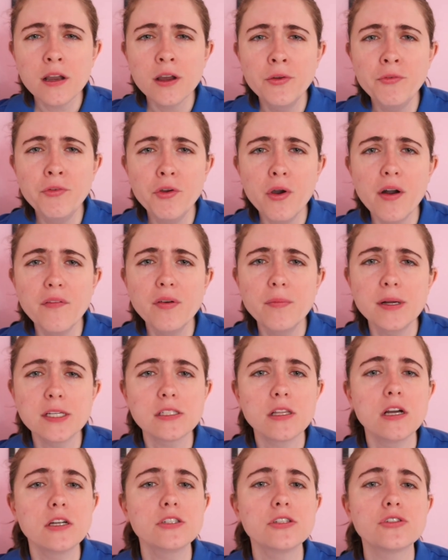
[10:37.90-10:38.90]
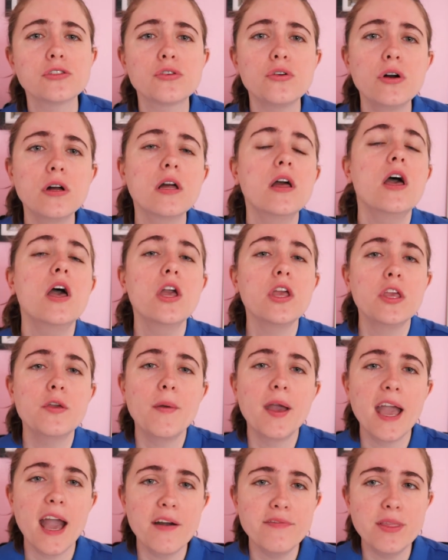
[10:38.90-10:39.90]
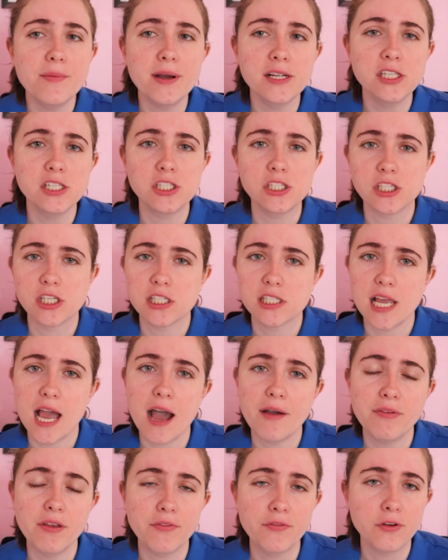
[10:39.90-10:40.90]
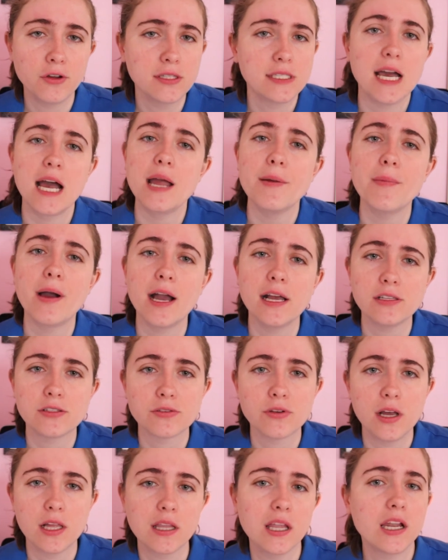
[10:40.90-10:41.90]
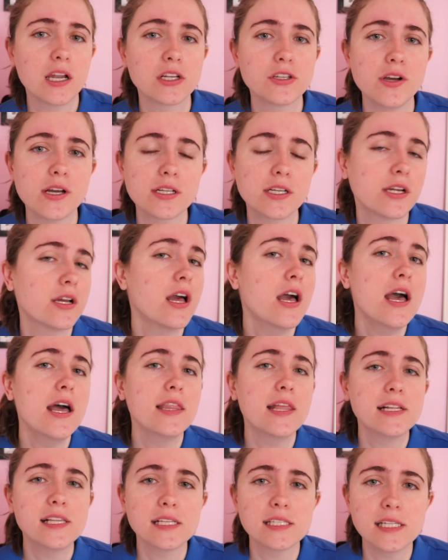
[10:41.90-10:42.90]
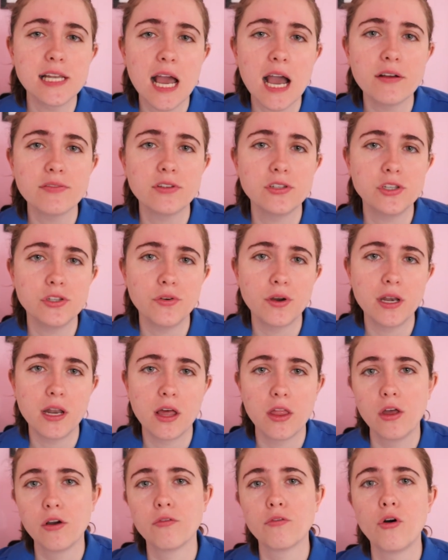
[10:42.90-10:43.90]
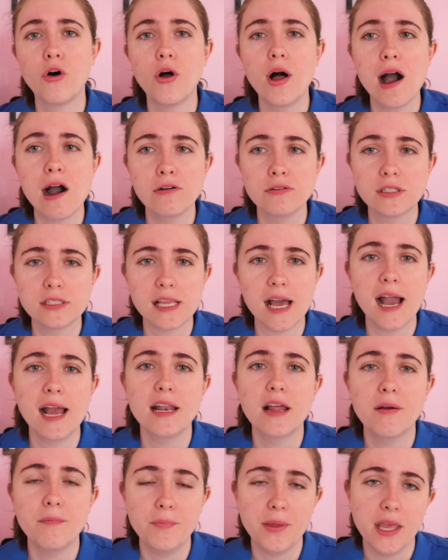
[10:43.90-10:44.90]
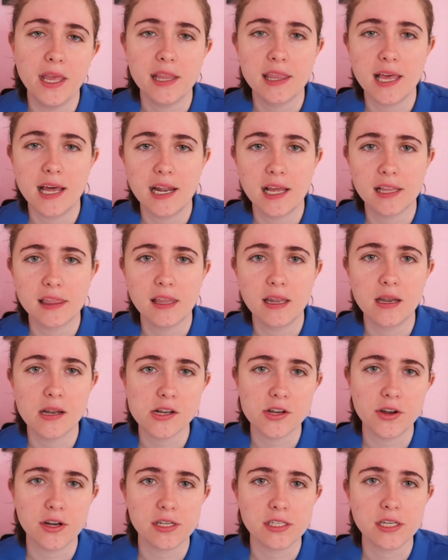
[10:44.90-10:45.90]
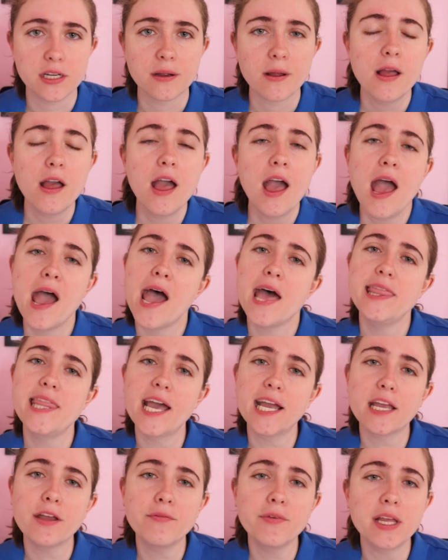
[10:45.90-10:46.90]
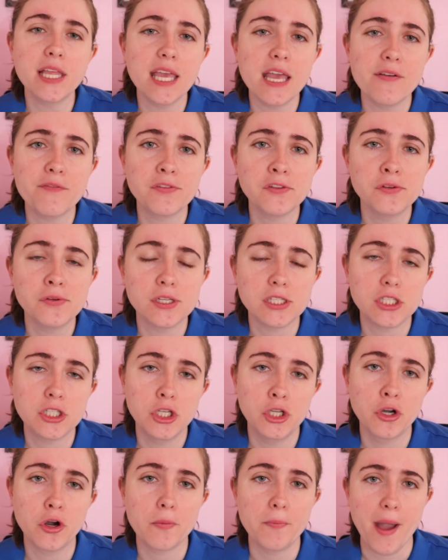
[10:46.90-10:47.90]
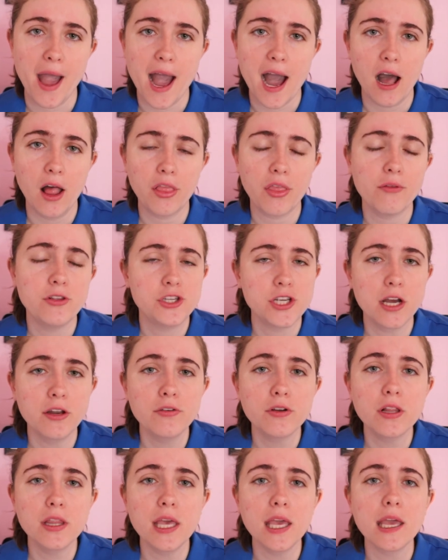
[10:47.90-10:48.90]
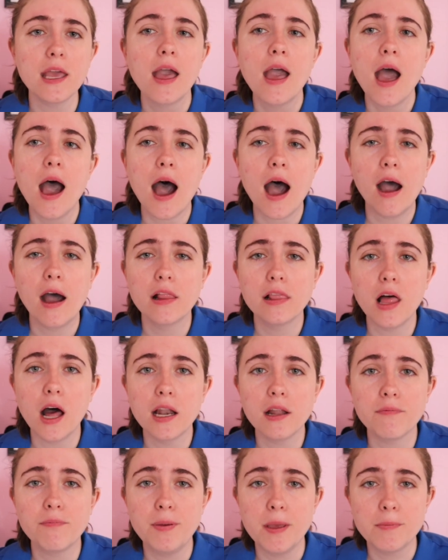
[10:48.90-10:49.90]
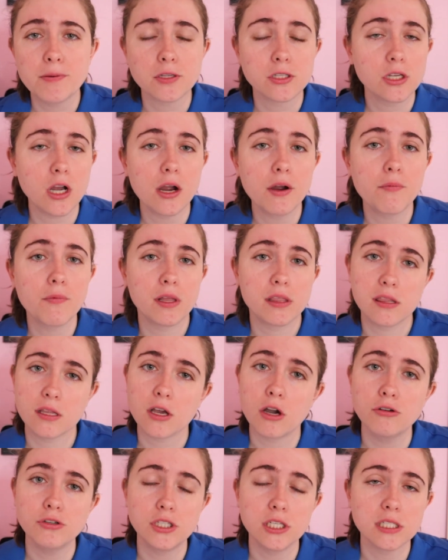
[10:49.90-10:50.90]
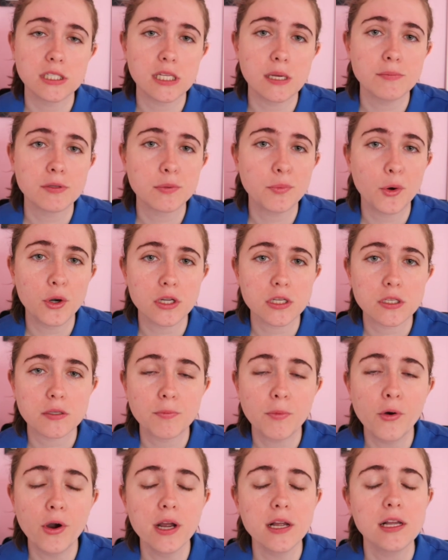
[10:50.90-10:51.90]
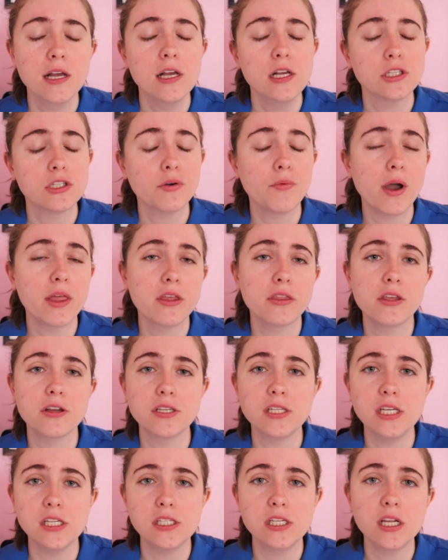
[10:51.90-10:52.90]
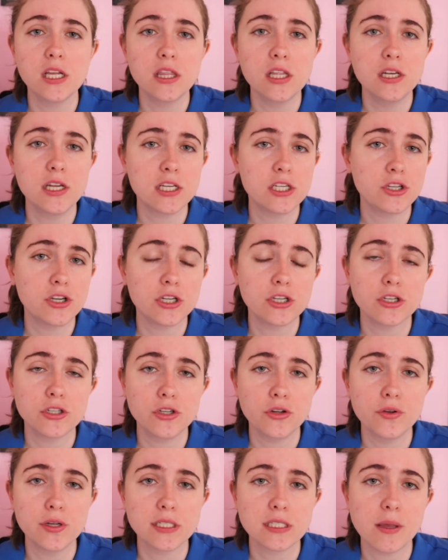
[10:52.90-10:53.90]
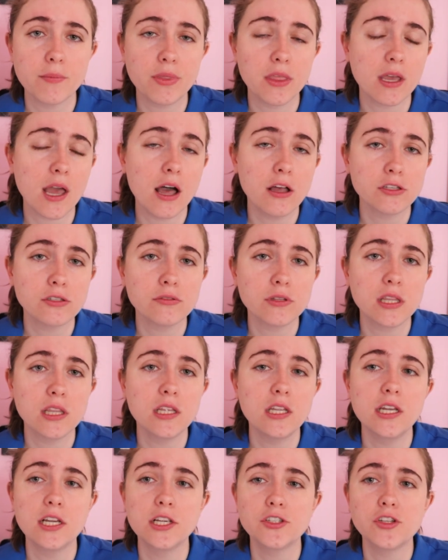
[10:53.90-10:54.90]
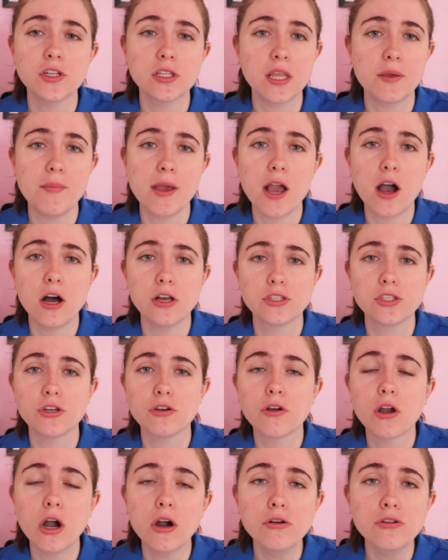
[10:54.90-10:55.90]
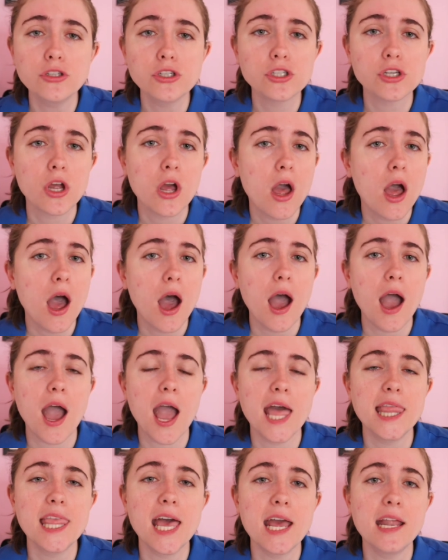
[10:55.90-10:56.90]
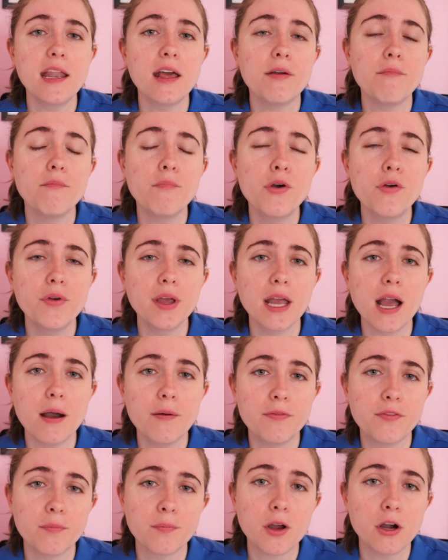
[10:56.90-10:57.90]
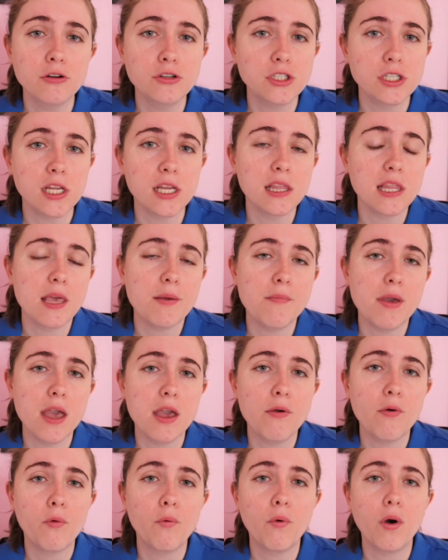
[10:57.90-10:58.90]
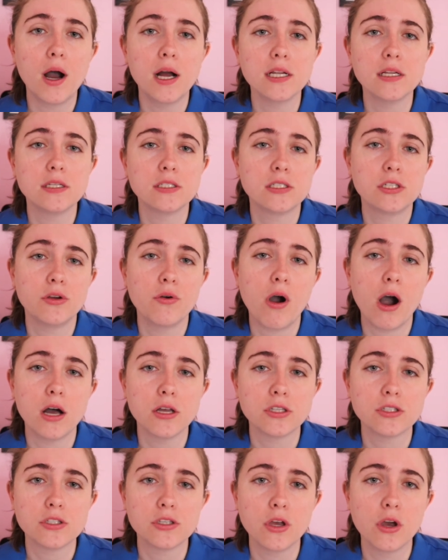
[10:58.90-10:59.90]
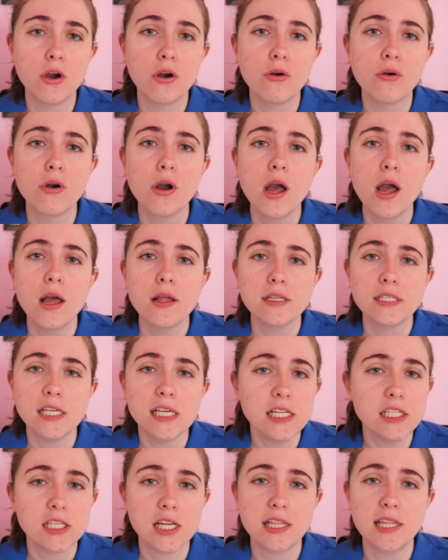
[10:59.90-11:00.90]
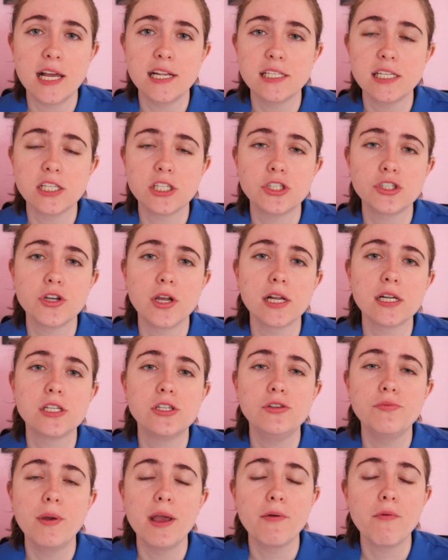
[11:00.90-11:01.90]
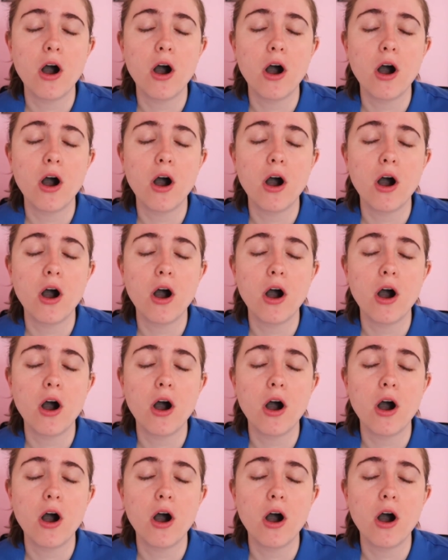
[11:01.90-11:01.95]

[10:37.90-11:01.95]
If you have a much larger school, you may have the budget to just have a full-time high school athletic director that doesn't have to do another role outside of being that athletic director. And that can really influence your path. Generally, a lot of people start with coaching some sport or sport. So whether they're teaching in the district or doing something else within the district, they may also coach. And then moving up from coaching, they may want to also teach in that district. You may